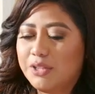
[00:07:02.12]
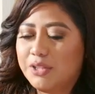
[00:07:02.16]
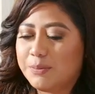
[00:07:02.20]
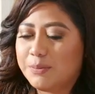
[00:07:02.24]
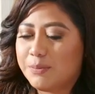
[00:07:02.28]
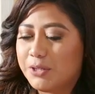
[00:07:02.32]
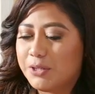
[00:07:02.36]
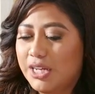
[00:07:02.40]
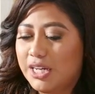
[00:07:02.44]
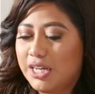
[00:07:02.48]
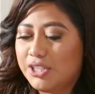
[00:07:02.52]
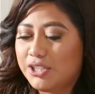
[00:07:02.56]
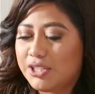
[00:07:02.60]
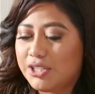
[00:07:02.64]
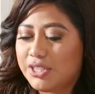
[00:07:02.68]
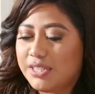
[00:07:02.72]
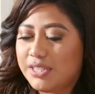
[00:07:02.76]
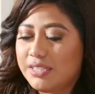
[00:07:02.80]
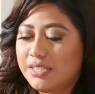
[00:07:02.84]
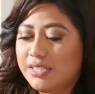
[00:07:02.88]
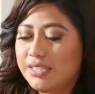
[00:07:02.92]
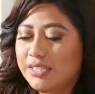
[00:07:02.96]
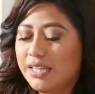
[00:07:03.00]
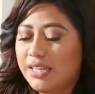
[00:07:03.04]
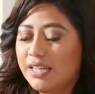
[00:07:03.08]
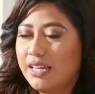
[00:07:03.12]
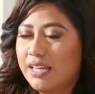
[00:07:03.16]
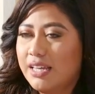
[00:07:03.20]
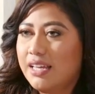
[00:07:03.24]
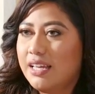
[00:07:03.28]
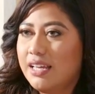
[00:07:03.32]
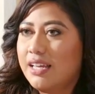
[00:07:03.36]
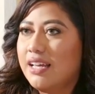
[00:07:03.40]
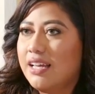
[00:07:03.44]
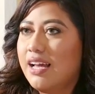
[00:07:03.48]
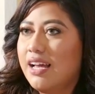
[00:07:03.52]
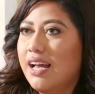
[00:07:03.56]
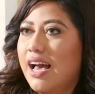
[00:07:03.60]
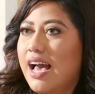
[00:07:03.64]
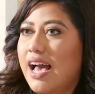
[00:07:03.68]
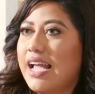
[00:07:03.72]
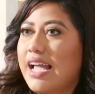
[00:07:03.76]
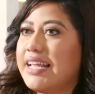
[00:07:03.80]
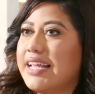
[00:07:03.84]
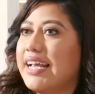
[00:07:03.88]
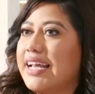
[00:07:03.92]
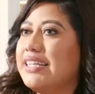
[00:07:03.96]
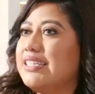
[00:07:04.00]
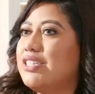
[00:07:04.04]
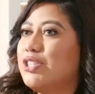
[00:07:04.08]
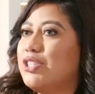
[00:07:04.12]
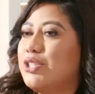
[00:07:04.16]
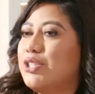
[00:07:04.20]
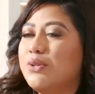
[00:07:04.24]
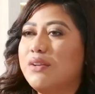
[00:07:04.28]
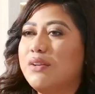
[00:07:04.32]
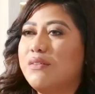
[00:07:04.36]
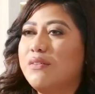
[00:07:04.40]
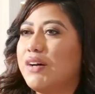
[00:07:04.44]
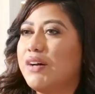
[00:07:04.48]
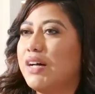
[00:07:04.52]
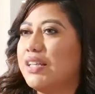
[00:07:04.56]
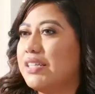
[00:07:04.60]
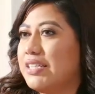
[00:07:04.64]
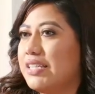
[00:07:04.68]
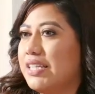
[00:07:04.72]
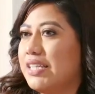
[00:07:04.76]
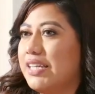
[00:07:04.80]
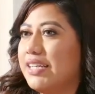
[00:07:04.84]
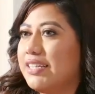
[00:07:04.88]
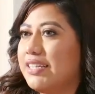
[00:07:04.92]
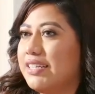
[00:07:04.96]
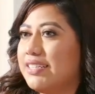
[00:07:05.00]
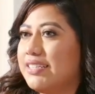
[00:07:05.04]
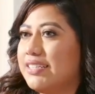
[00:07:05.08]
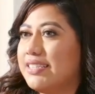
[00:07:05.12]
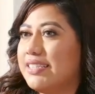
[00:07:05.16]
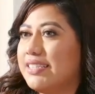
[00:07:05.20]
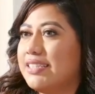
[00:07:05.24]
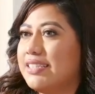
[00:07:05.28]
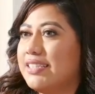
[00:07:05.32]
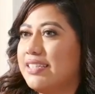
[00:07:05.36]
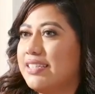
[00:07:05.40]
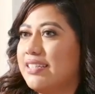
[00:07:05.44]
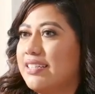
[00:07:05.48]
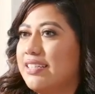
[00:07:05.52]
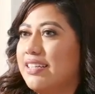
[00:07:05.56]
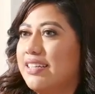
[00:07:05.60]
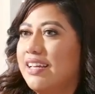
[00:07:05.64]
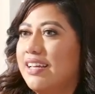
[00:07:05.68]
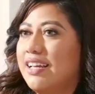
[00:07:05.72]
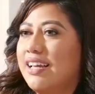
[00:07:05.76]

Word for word: these productions, I get student volunteers.